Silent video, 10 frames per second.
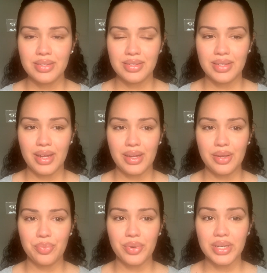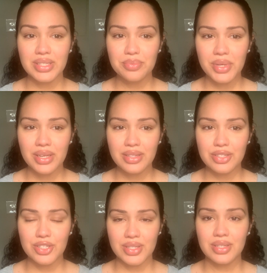that it brings me
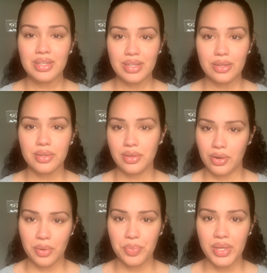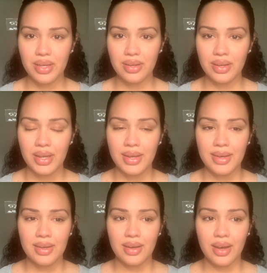just to hear the heartbeat,
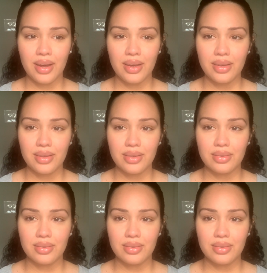I